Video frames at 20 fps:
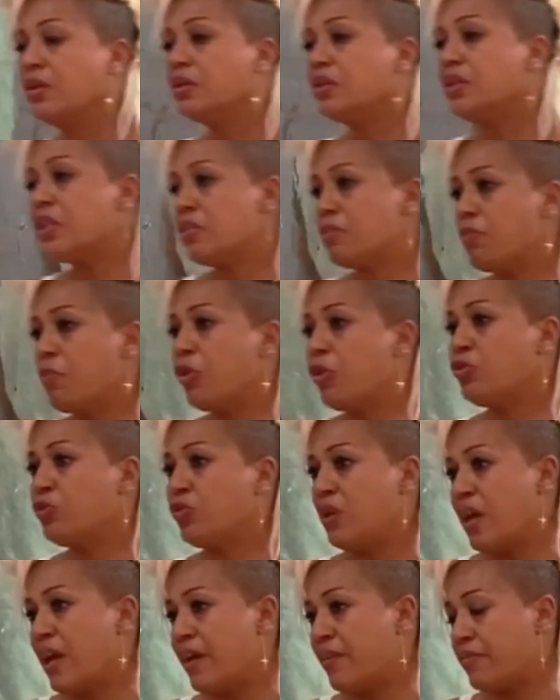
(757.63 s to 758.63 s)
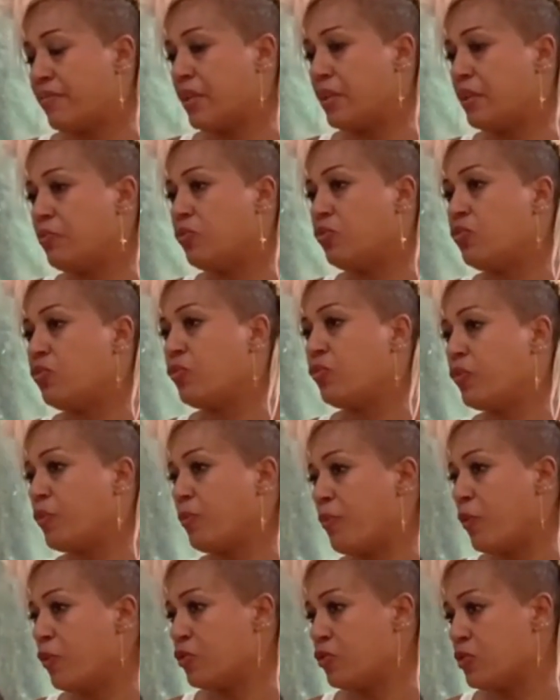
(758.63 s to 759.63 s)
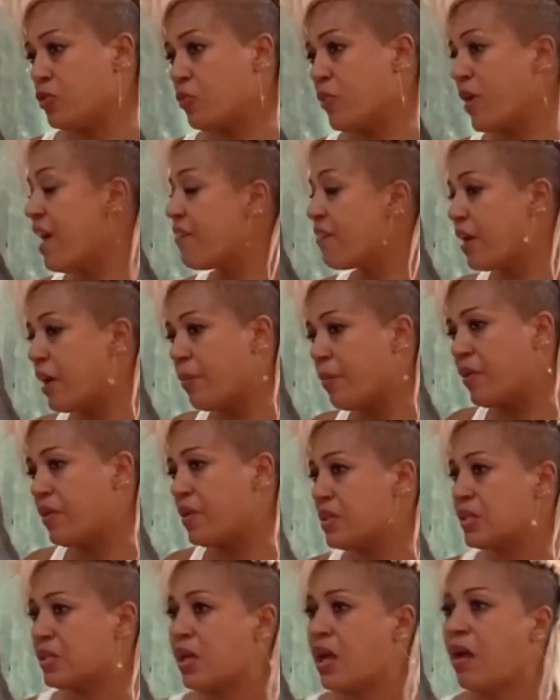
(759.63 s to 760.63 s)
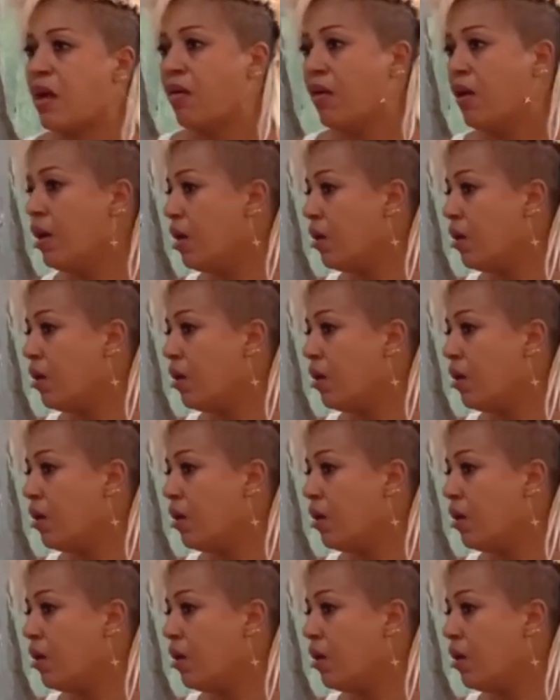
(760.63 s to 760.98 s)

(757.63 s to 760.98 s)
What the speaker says: There's more to life than beautiful portraits. We have cameras now.